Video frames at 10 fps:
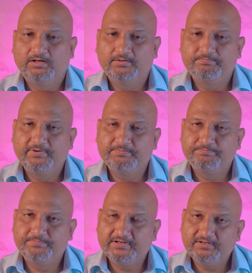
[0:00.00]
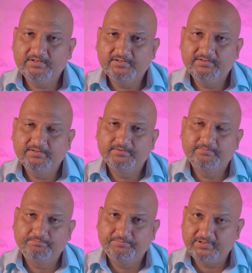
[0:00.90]
pen,
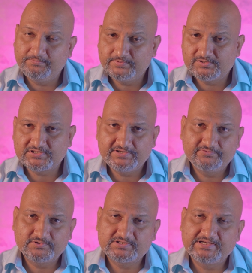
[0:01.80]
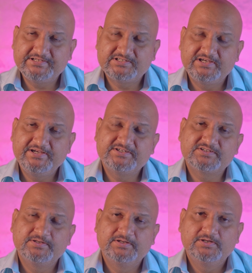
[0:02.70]
papers, A4 size
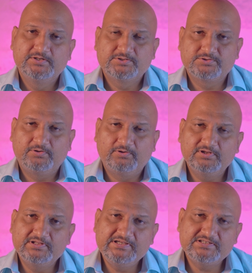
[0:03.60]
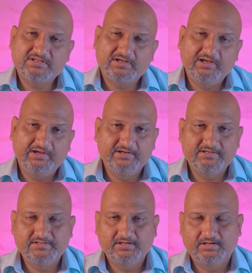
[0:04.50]
sheets. So all these are
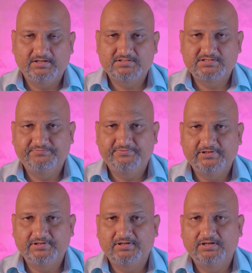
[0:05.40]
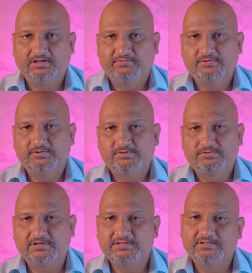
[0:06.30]
needed somewhere to
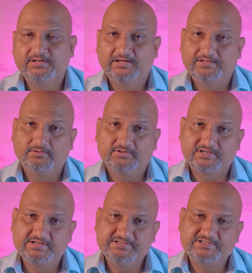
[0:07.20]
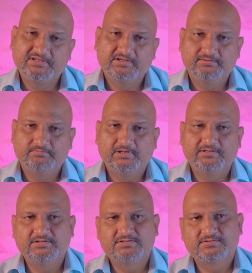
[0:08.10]
run an organization, and in